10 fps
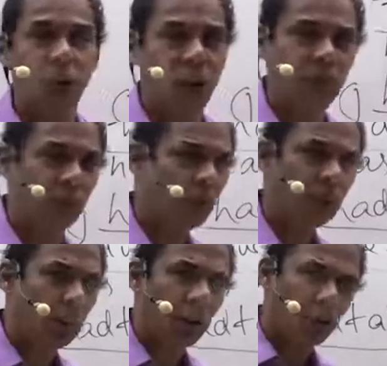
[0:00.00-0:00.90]
I'm sure
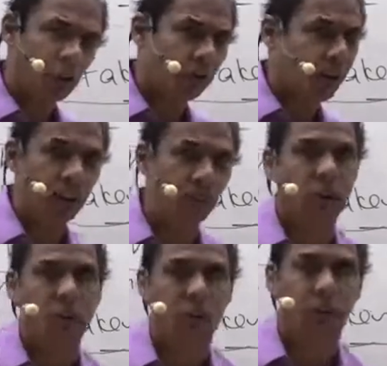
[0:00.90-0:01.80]
you find no
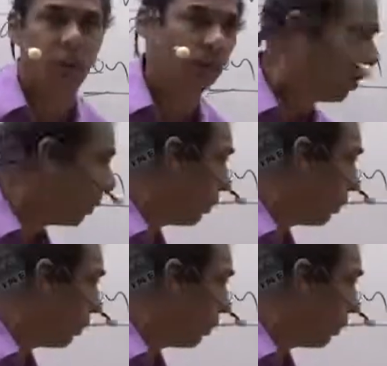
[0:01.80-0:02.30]
confusion.